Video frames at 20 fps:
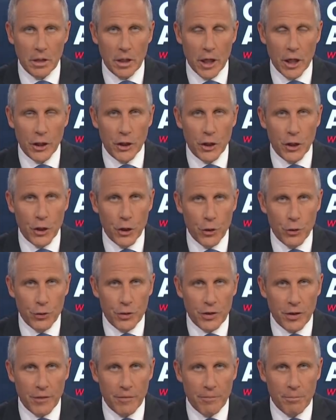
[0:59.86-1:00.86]

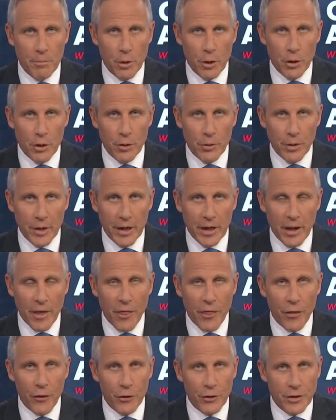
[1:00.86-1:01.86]
accused of murdering
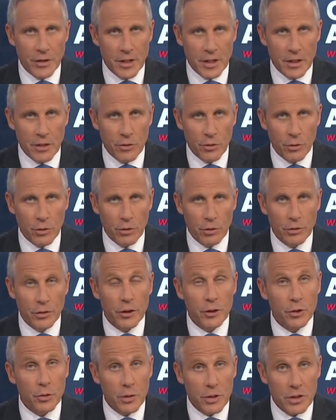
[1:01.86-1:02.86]
13 year old
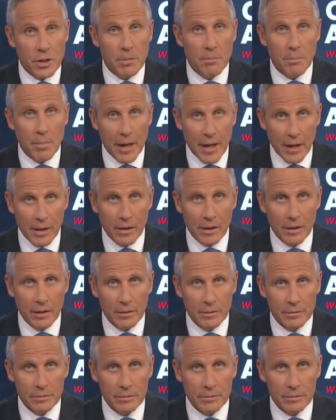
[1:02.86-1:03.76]
Tristyn Bailey,